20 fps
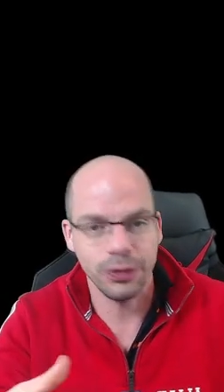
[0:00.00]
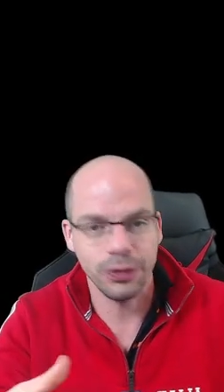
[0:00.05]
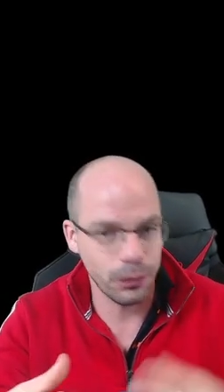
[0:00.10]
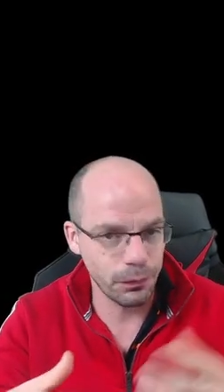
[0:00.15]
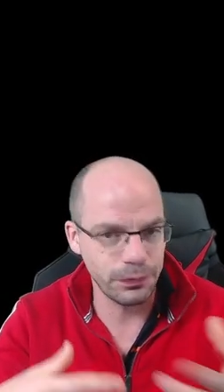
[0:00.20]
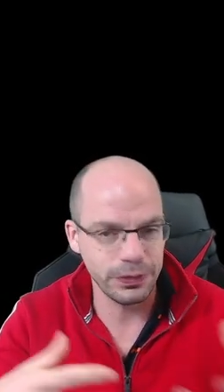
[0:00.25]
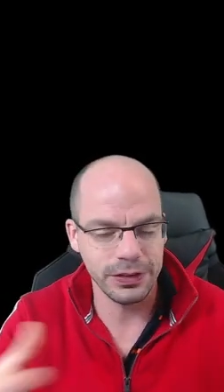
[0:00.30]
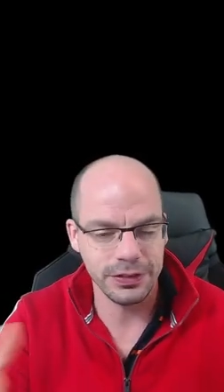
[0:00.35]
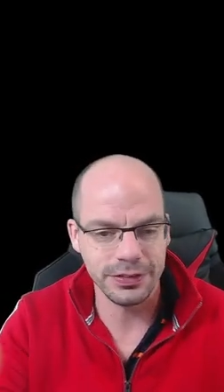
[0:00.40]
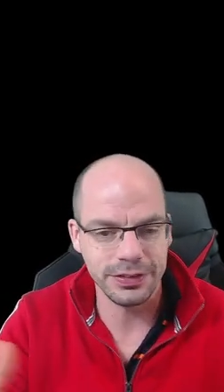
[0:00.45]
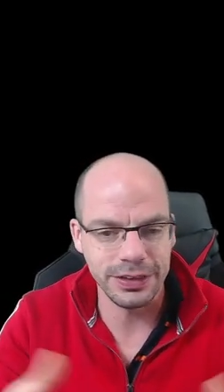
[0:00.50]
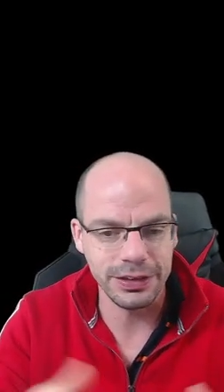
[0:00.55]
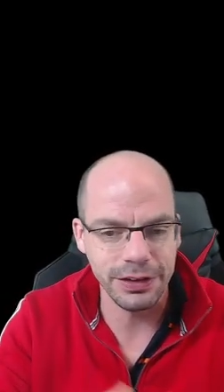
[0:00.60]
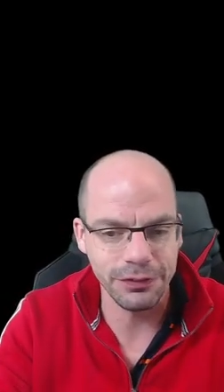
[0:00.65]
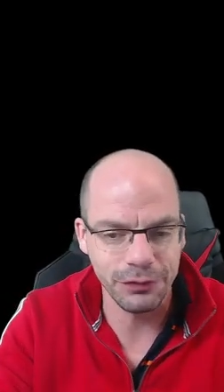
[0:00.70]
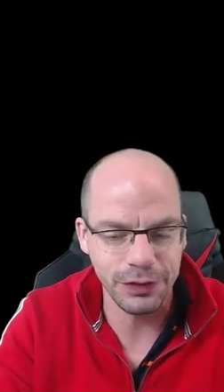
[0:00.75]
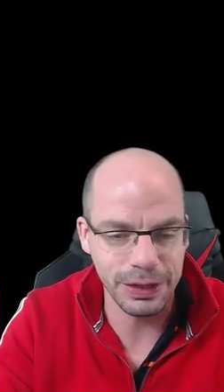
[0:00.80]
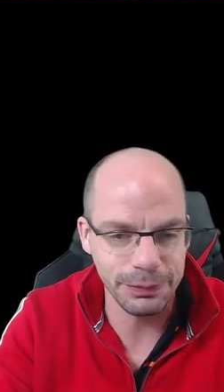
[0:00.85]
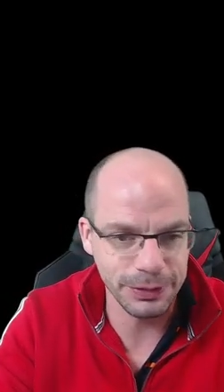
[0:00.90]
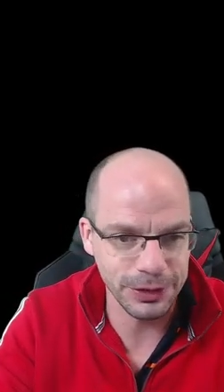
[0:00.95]
obviously a
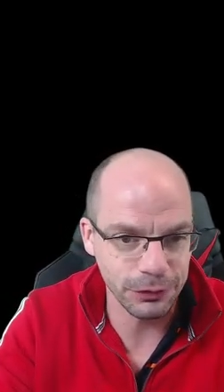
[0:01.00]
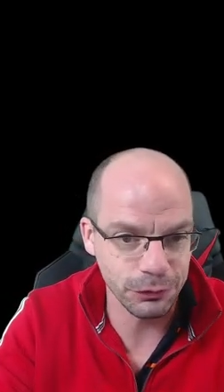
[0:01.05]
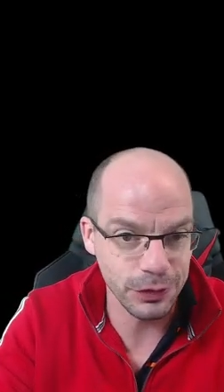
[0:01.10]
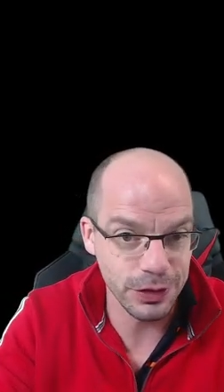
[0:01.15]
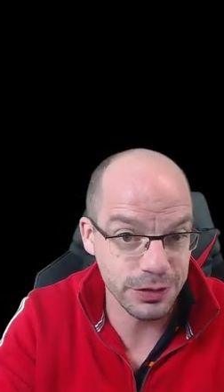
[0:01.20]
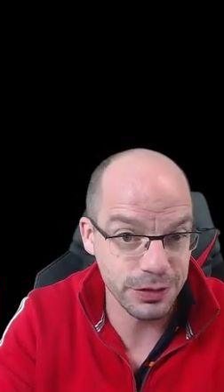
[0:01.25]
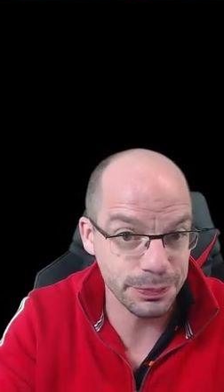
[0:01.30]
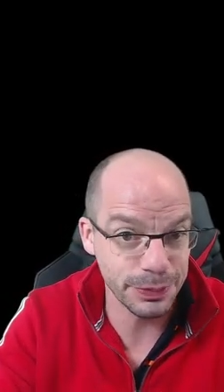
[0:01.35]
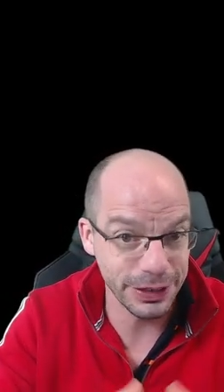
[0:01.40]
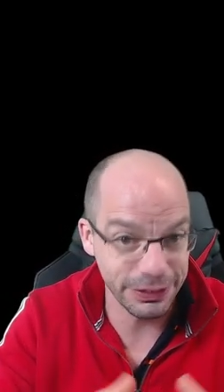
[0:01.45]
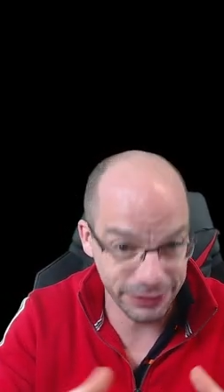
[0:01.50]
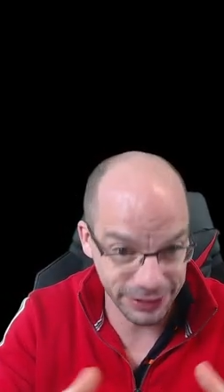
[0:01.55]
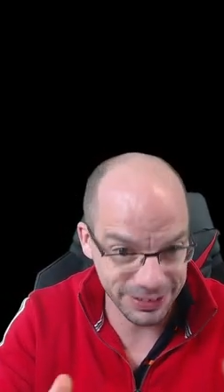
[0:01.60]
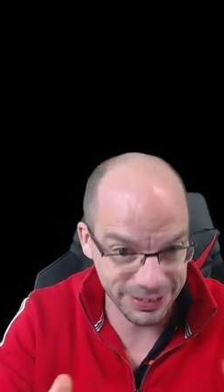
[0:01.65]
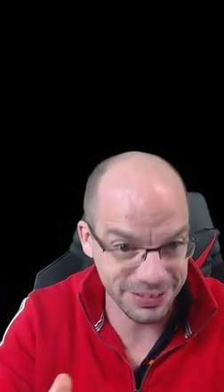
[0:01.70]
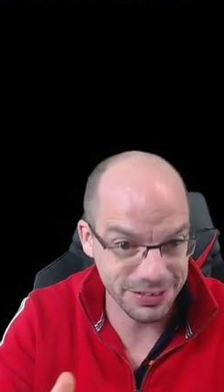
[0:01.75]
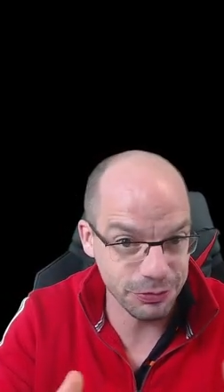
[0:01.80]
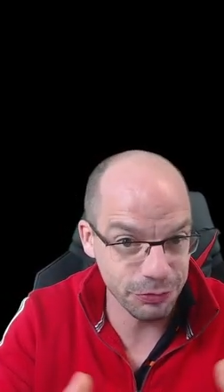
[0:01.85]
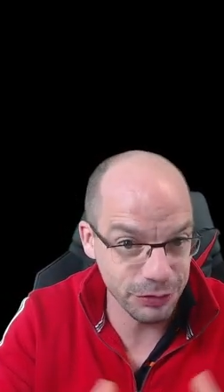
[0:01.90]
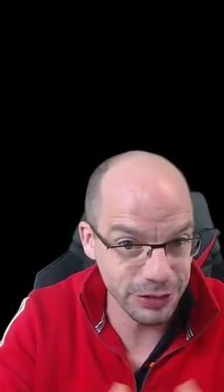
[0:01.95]
fair bit of
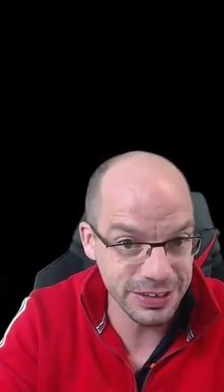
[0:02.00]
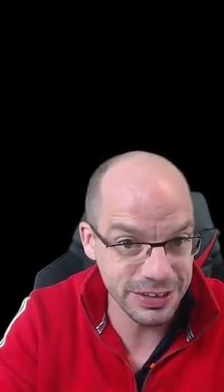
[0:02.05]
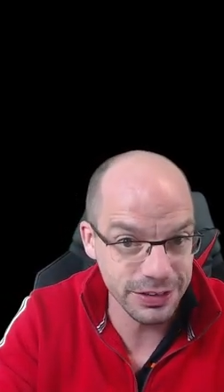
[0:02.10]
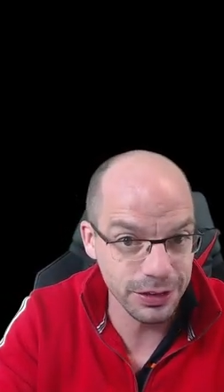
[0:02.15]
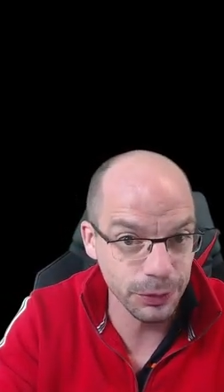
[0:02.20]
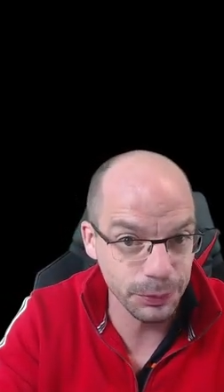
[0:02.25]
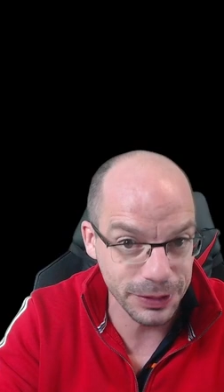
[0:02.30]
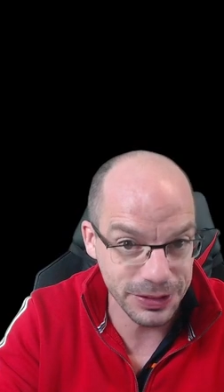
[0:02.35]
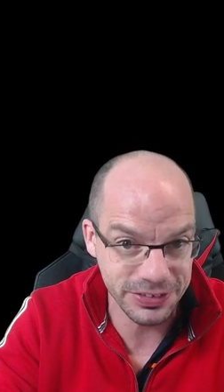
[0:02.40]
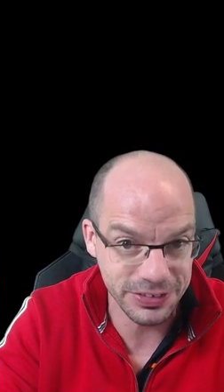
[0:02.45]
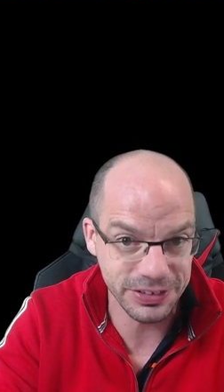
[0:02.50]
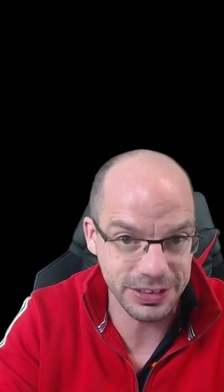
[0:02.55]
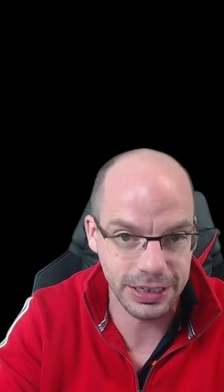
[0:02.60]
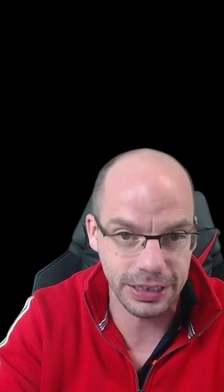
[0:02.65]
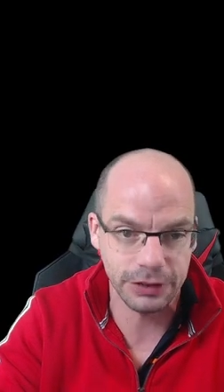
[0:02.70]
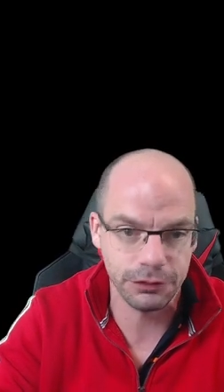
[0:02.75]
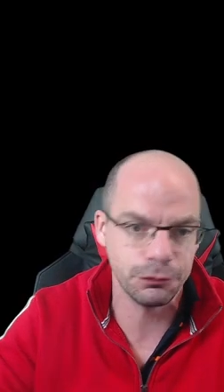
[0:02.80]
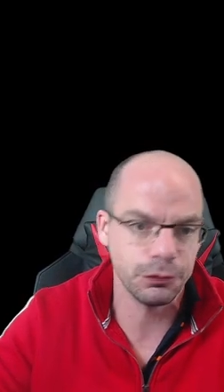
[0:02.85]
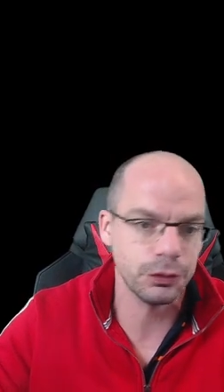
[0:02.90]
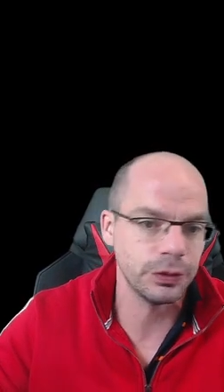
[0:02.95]
experience reasonably
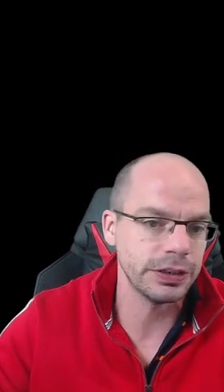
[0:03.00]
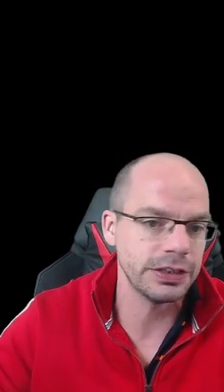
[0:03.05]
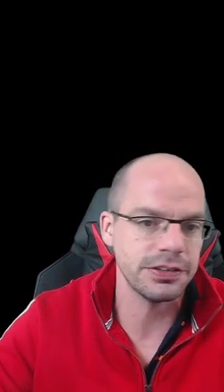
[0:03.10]
skillfully.